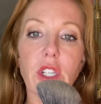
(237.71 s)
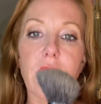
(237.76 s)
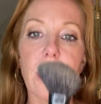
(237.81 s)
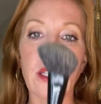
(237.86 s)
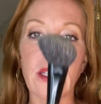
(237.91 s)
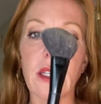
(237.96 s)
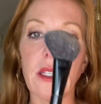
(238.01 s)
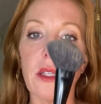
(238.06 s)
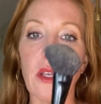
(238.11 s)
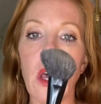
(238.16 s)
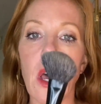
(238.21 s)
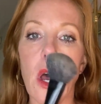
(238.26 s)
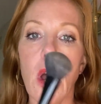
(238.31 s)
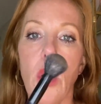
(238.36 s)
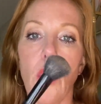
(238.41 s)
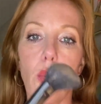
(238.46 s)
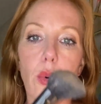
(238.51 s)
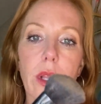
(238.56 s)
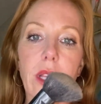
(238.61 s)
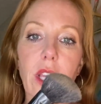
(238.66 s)
This is
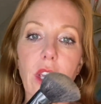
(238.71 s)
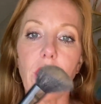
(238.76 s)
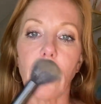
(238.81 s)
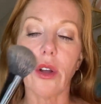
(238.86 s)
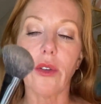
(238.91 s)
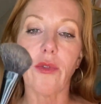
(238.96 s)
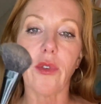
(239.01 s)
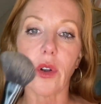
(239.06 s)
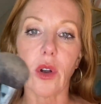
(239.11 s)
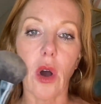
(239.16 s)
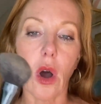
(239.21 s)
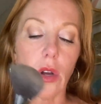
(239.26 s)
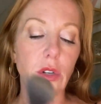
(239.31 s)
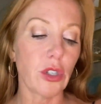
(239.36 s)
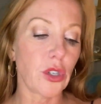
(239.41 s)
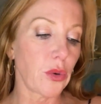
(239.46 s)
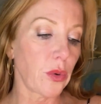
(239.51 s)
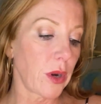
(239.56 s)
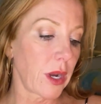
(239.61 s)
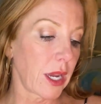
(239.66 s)
really good for
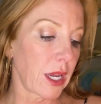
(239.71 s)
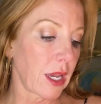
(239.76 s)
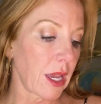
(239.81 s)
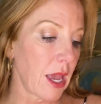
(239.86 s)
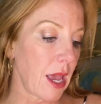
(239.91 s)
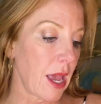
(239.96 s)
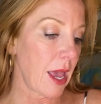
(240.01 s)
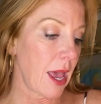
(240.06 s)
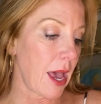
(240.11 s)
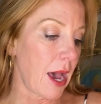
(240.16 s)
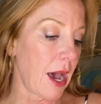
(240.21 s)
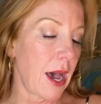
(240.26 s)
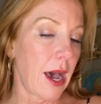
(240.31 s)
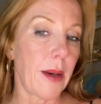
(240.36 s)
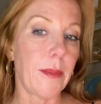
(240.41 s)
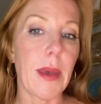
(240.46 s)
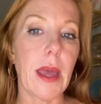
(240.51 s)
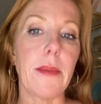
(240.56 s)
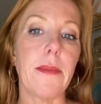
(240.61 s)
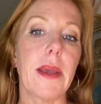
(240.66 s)
contouring
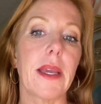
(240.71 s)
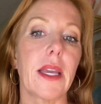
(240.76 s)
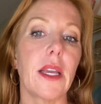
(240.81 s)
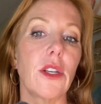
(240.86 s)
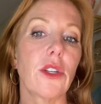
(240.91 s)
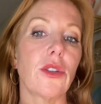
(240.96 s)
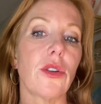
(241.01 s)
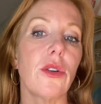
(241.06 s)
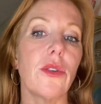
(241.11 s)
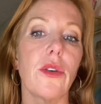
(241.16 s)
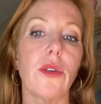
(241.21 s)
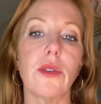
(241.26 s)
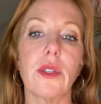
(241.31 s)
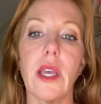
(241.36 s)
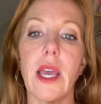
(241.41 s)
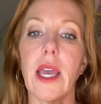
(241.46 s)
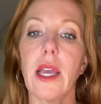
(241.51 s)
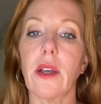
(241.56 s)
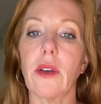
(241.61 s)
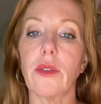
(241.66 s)
and making sure those
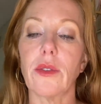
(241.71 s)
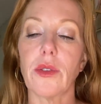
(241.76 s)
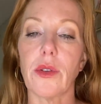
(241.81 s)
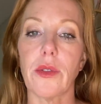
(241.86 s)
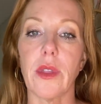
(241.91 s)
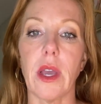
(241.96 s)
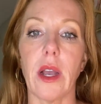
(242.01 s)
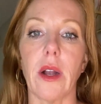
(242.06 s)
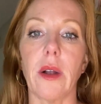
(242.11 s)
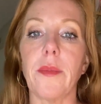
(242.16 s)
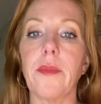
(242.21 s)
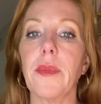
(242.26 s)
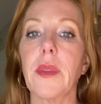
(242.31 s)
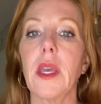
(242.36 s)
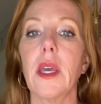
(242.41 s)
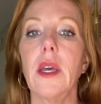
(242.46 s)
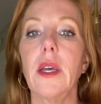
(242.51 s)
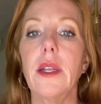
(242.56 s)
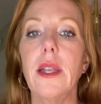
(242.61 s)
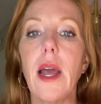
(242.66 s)
angles are there.
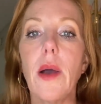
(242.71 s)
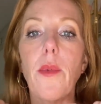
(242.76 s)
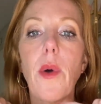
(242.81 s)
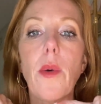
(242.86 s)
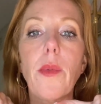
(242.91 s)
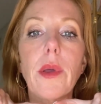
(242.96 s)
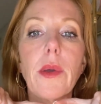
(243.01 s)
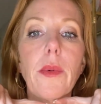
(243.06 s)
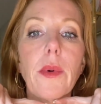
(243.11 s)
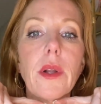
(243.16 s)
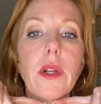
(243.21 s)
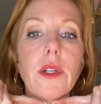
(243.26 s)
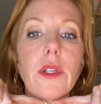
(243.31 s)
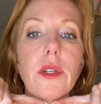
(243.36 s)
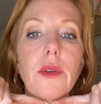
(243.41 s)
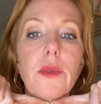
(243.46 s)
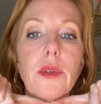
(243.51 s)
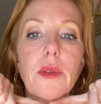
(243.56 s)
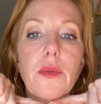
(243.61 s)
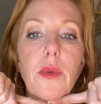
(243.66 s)
Now what we want to
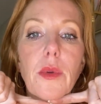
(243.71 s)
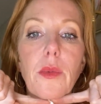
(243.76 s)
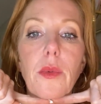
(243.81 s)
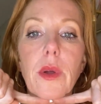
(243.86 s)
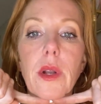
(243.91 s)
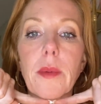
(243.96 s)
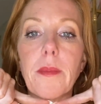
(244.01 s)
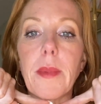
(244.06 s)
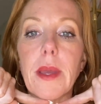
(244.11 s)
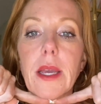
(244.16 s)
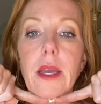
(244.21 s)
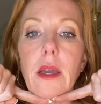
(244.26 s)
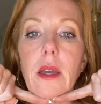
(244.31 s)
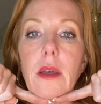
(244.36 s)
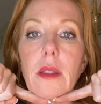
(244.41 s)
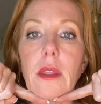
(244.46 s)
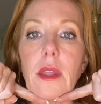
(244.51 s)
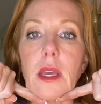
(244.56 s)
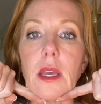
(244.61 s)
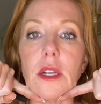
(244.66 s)
do is we want to make
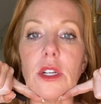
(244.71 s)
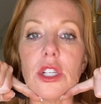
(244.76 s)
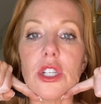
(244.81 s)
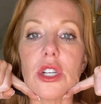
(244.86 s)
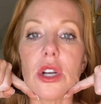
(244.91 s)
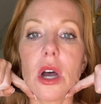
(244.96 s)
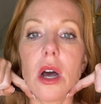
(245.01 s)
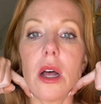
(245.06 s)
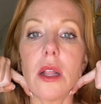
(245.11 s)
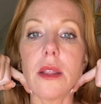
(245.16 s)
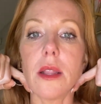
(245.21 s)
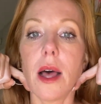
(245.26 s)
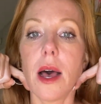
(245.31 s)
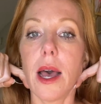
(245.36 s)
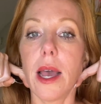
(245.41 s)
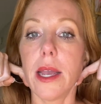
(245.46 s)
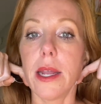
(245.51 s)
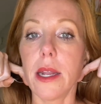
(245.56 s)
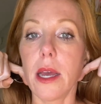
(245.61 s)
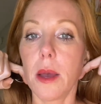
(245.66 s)
the
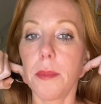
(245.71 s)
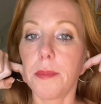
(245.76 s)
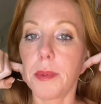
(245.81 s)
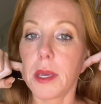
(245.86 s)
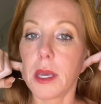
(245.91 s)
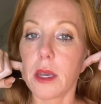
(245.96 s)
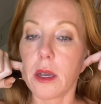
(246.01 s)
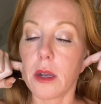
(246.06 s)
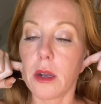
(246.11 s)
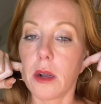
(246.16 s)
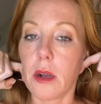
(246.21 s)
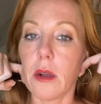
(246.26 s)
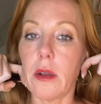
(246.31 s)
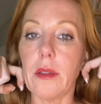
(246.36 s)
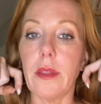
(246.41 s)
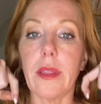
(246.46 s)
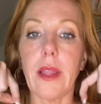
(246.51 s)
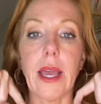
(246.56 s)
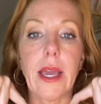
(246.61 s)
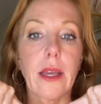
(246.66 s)
jawline
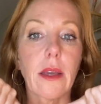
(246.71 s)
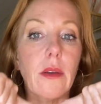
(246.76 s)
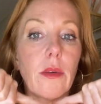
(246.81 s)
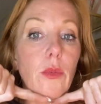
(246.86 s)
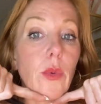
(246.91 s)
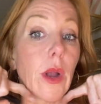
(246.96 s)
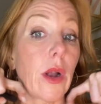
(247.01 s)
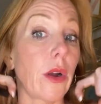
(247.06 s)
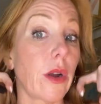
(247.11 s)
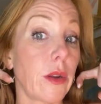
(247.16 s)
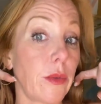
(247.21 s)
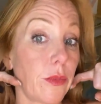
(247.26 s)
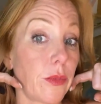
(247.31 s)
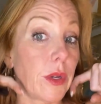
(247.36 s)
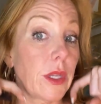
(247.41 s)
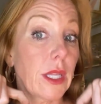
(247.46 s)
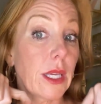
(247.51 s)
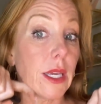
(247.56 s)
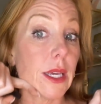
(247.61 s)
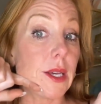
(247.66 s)
appear like where it
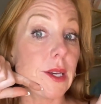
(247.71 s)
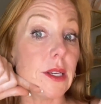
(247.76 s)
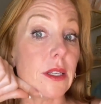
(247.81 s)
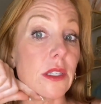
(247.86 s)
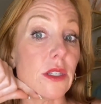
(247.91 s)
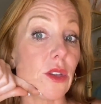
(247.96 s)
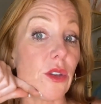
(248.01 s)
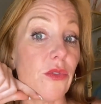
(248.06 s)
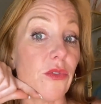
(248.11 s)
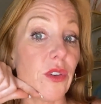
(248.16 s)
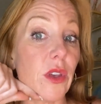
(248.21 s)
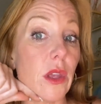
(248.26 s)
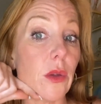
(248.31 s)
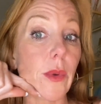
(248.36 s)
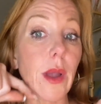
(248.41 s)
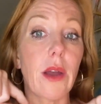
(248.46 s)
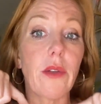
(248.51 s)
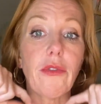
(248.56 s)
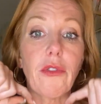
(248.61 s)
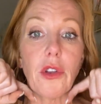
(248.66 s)
really is. So you feel
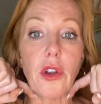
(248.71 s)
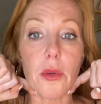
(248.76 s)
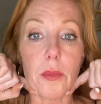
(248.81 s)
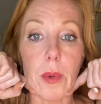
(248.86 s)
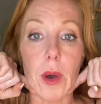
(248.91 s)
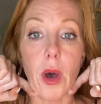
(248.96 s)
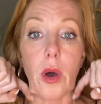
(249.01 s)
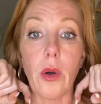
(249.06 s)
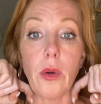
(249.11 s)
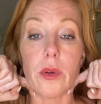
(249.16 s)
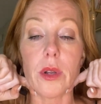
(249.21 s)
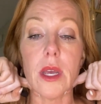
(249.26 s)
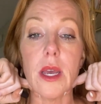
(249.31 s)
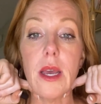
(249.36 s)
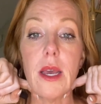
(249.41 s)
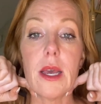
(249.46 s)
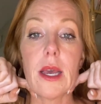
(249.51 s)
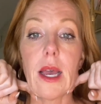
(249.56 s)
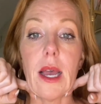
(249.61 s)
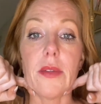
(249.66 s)
around for your bone,
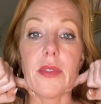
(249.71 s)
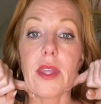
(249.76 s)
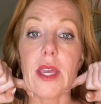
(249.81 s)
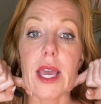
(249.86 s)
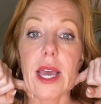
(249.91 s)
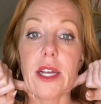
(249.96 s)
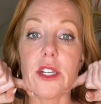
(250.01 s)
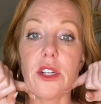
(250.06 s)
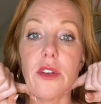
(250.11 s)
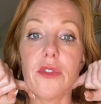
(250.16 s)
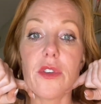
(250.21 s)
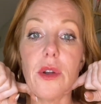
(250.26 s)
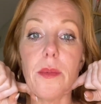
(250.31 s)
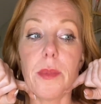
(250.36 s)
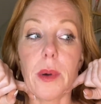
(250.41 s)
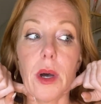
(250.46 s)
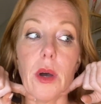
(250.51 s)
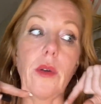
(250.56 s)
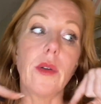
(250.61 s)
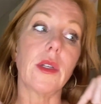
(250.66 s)
and the edge of your
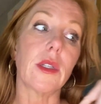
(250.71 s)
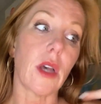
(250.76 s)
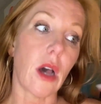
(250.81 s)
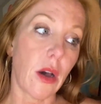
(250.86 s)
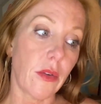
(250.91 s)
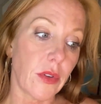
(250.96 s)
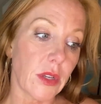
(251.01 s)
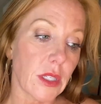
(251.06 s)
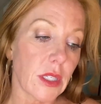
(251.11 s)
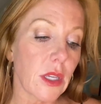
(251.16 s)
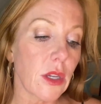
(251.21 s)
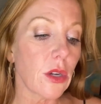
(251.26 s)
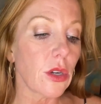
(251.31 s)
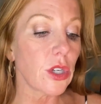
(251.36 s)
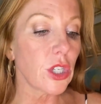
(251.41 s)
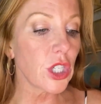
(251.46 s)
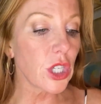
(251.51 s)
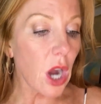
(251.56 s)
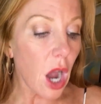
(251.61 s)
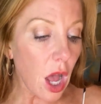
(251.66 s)
bone is obviously your
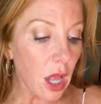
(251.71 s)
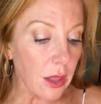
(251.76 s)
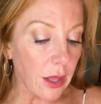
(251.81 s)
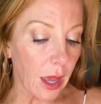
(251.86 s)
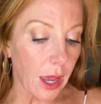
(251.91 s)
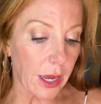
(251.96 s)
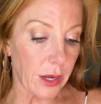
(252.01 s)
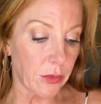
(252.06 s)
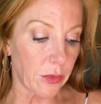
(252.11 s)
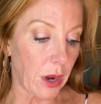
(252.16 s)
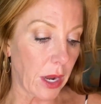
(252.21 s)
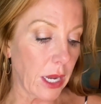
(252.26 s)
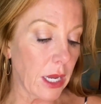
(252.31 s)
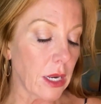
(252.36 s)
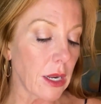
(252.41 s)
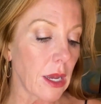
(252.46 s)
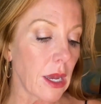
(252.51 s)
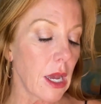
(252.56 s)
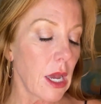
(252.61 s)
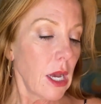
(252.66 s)
jawline, right?